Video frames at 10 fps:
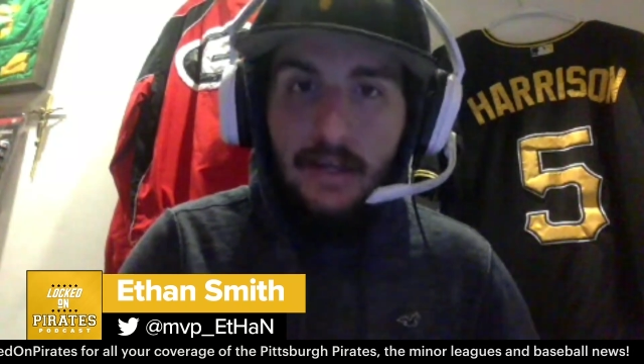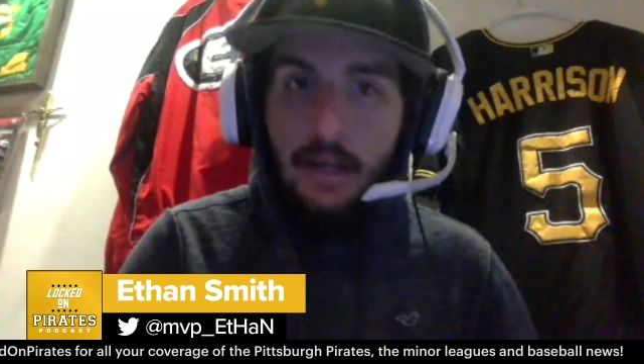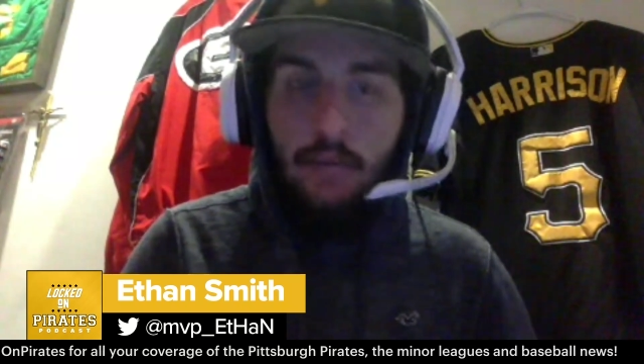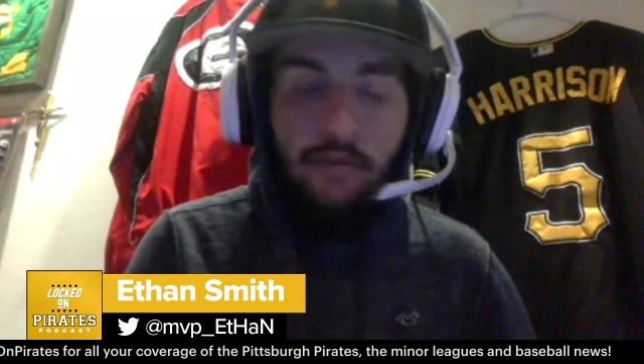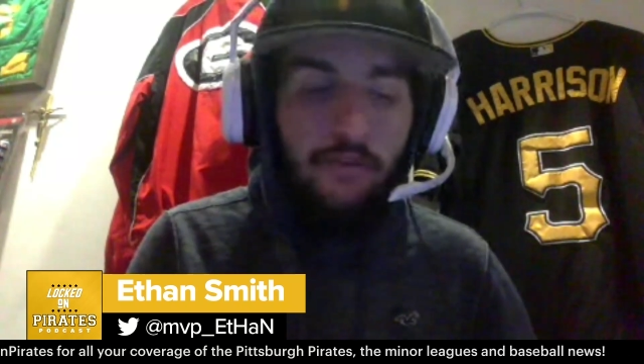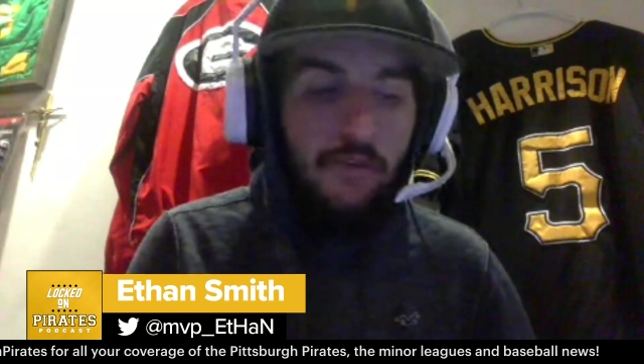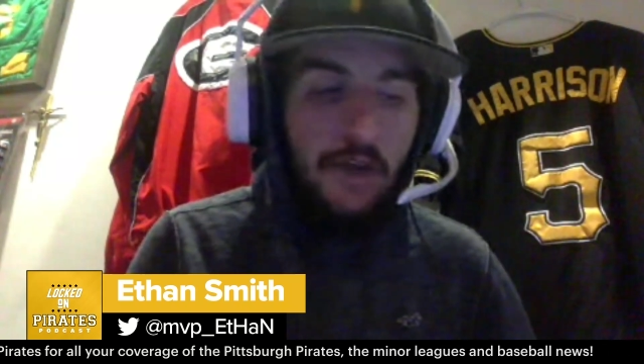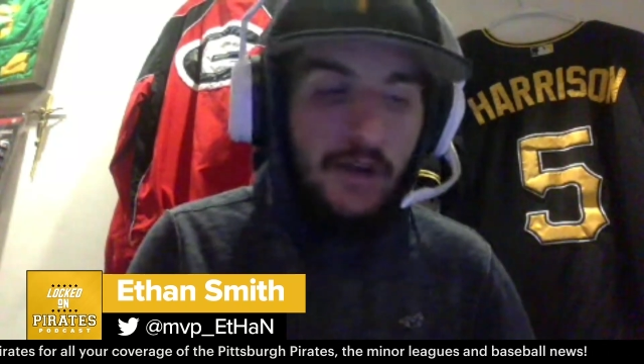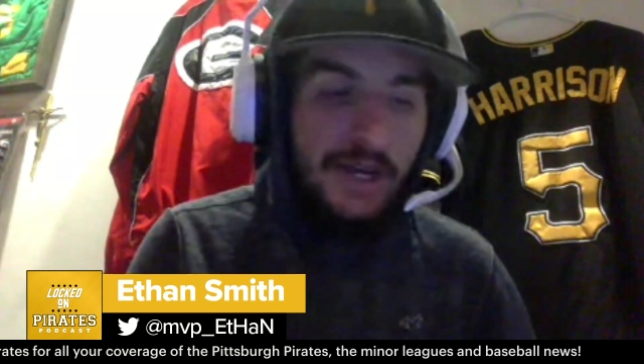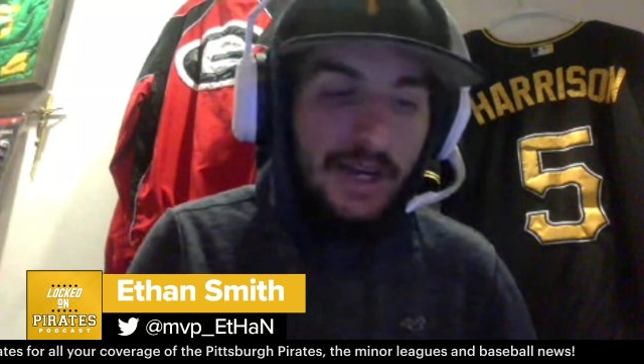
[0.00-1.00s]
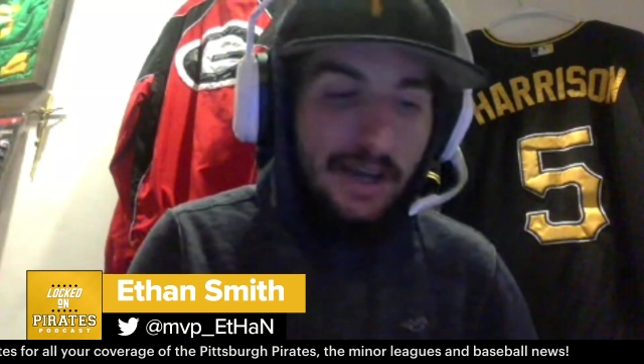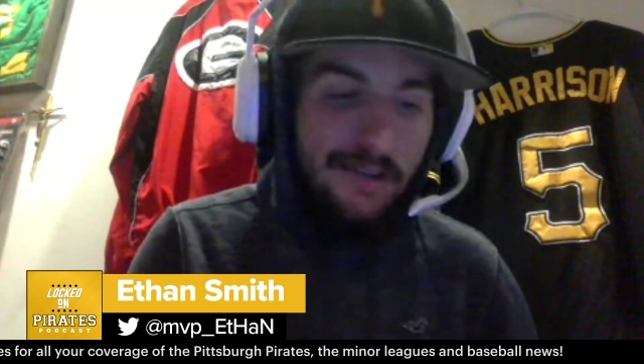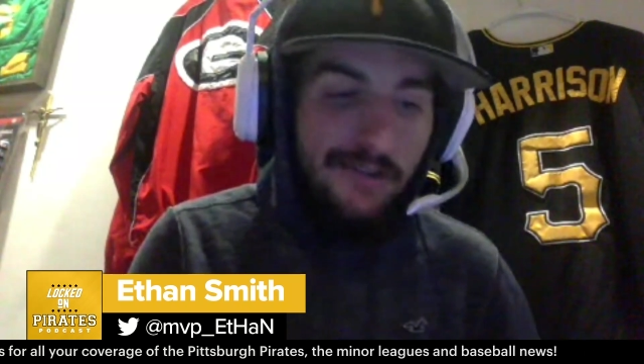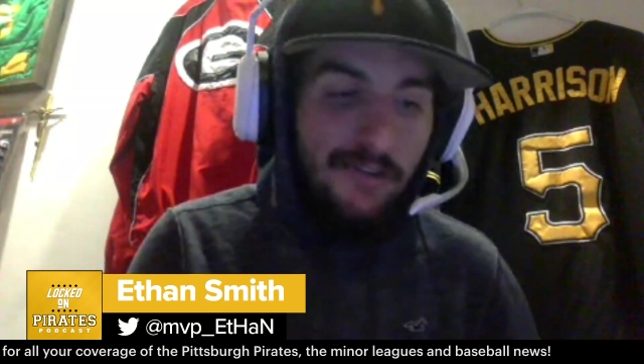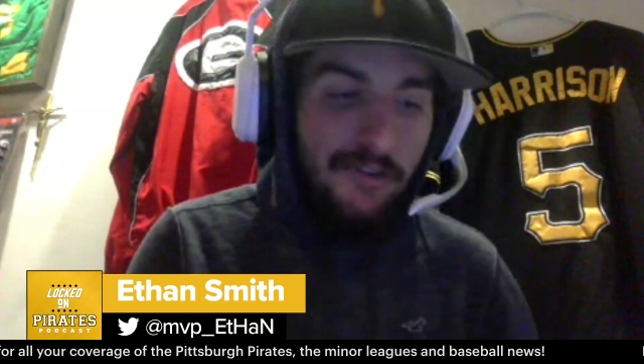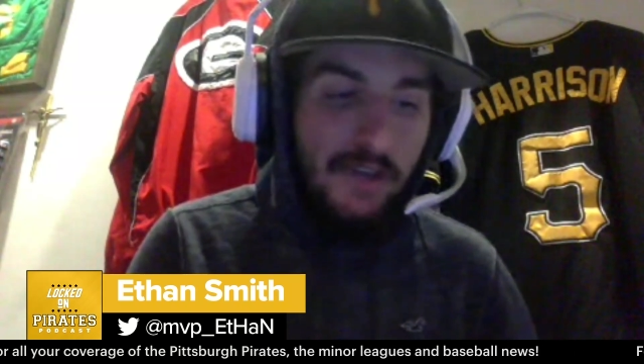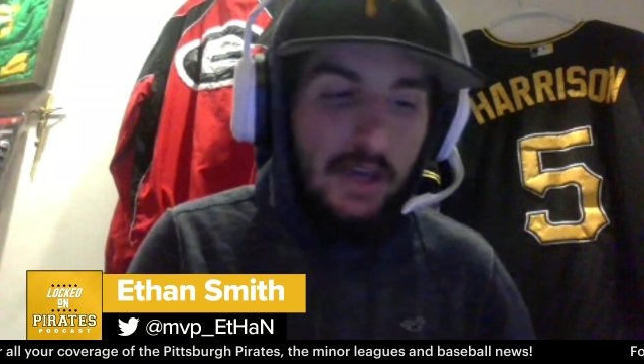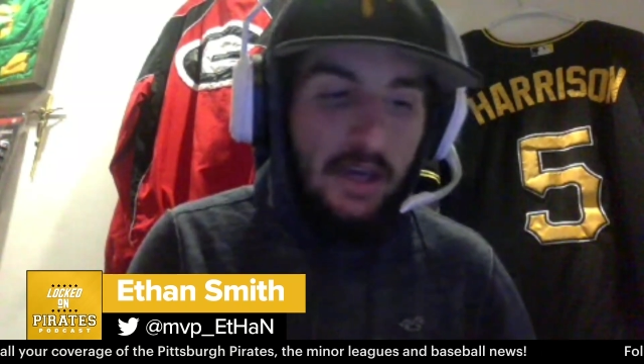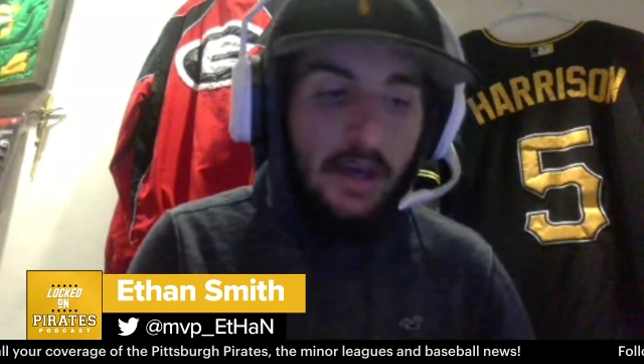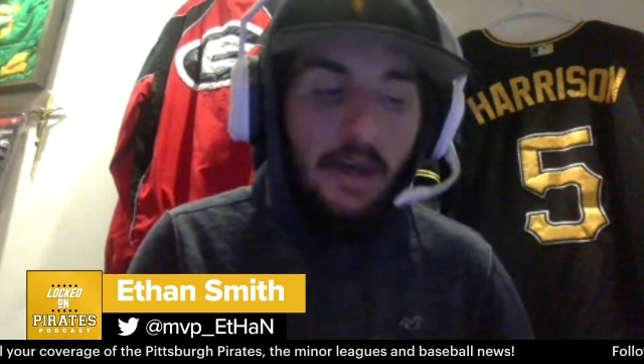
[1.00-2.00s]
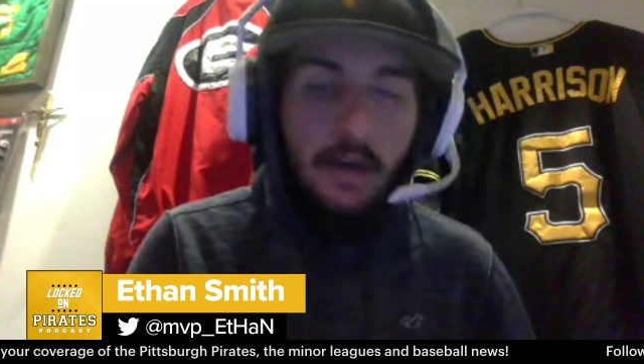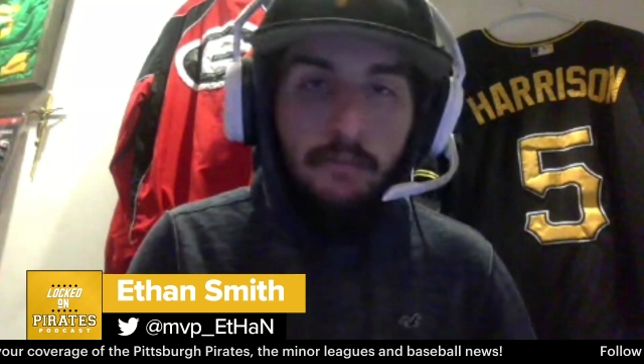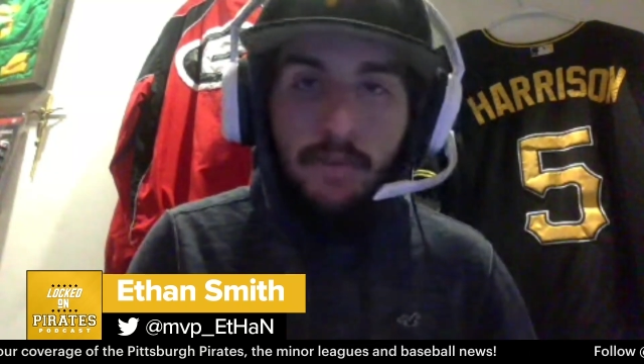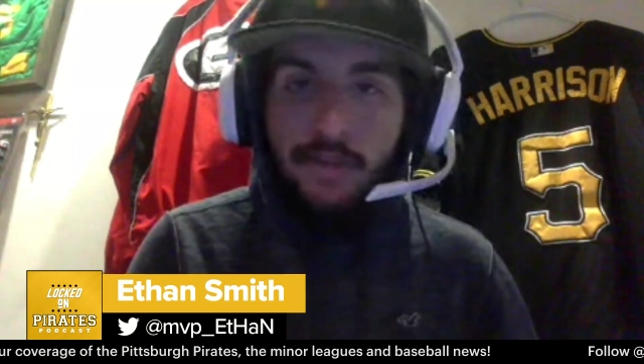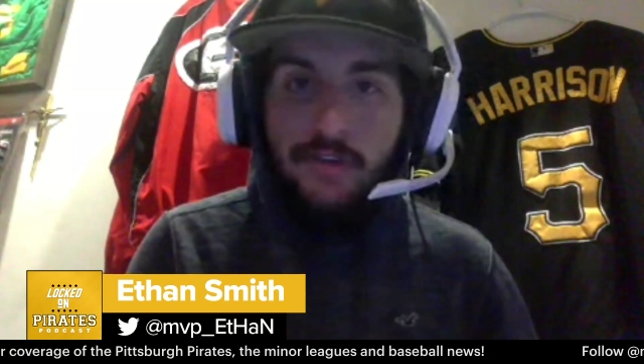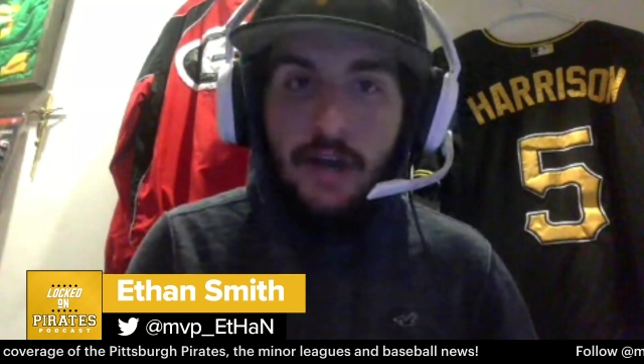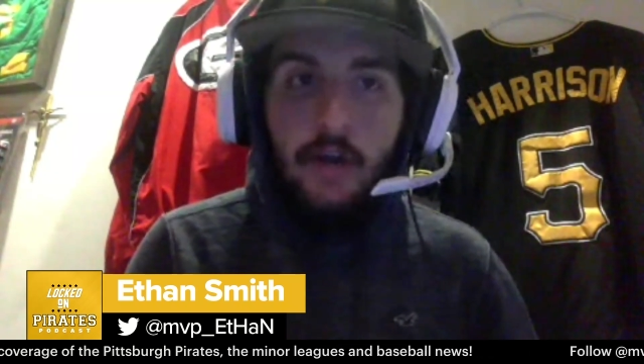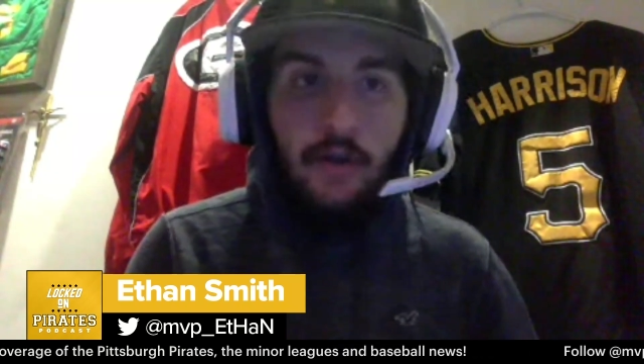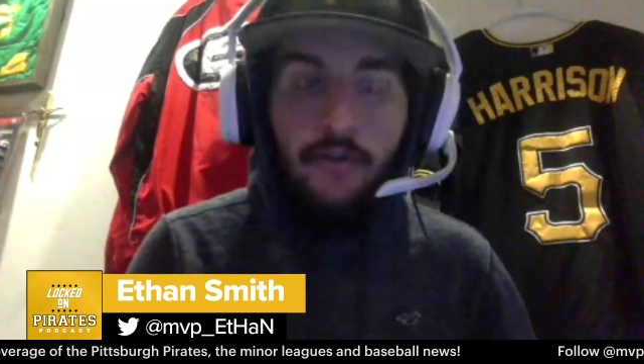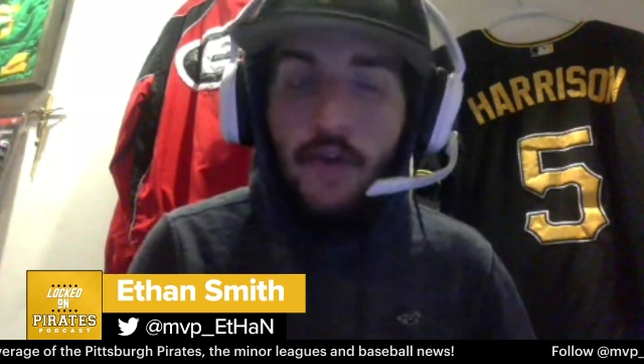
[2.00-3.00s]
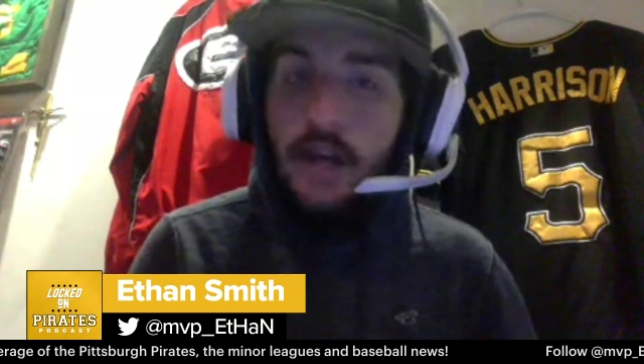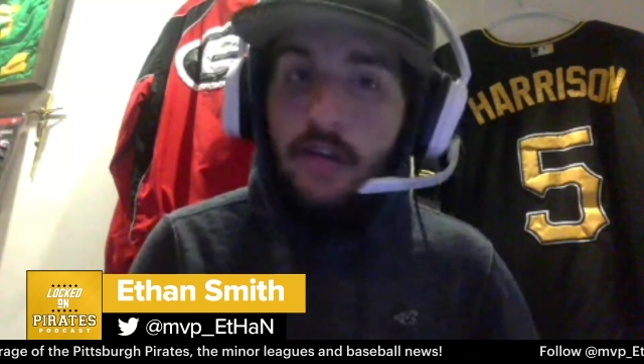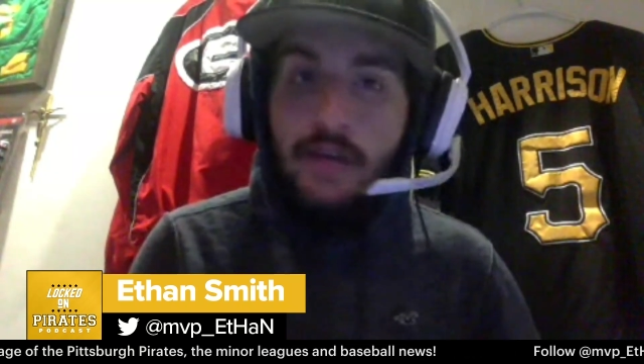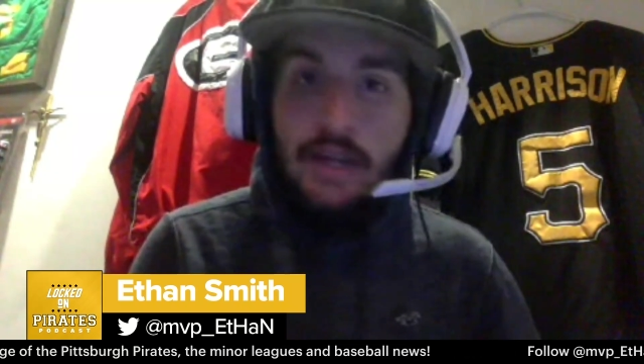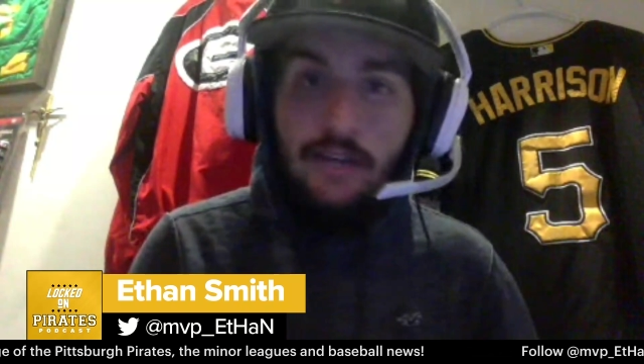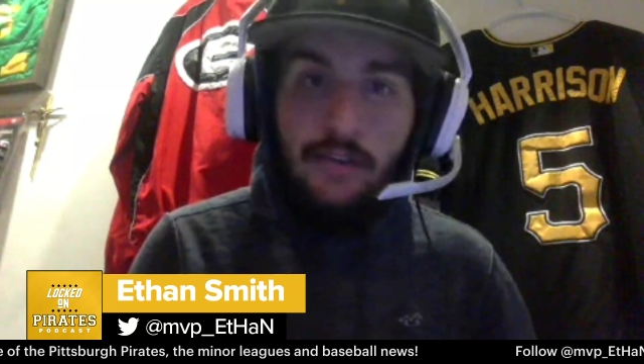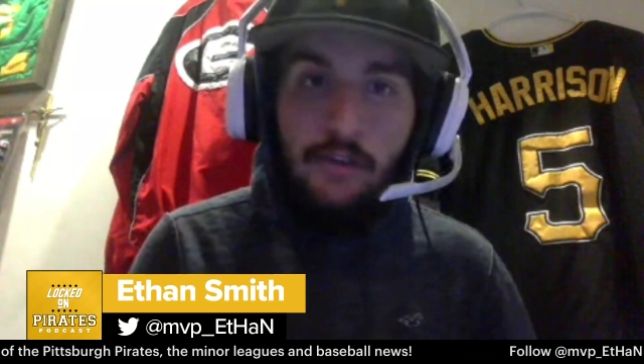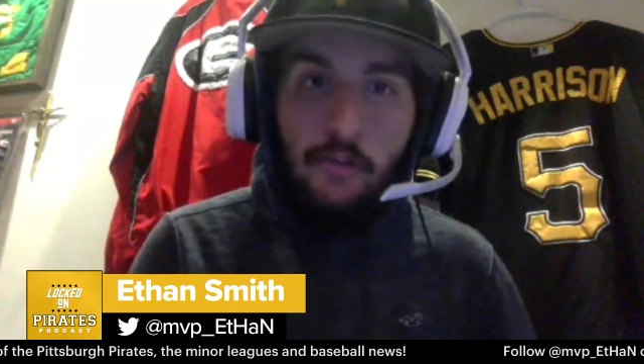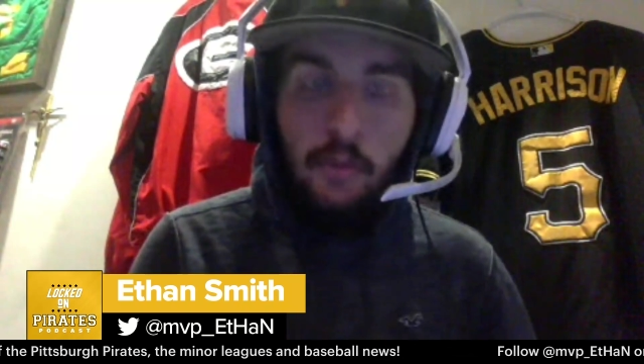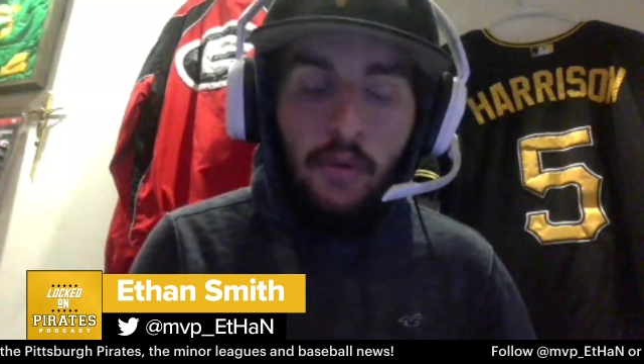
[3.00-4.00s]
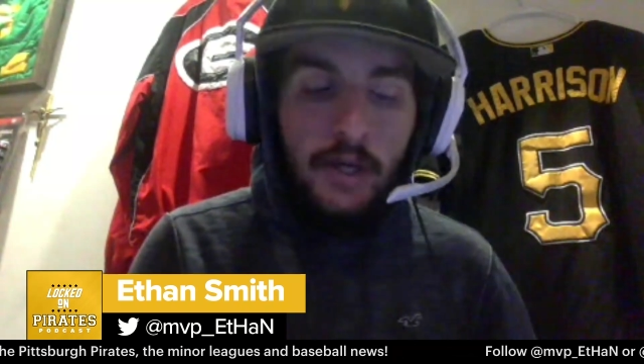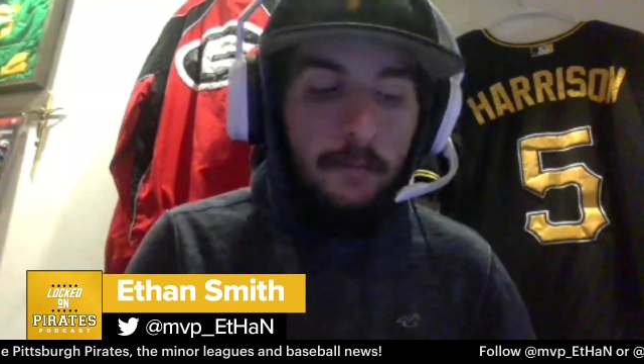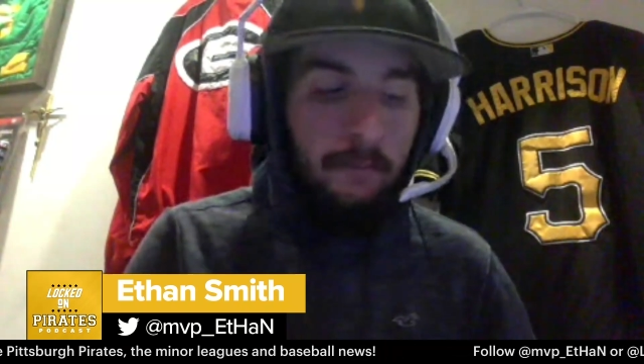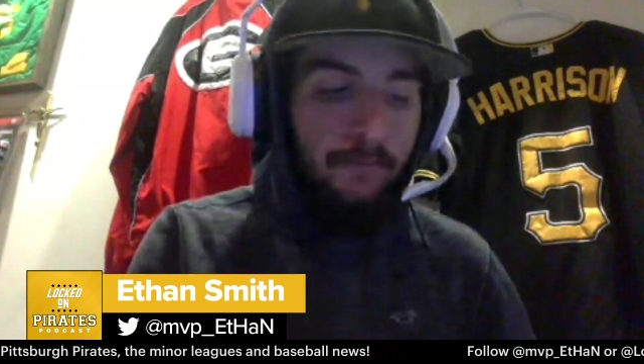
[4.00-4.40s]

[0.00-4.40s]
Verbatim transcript: It was very nice to see Mitch Keller finally get to this point.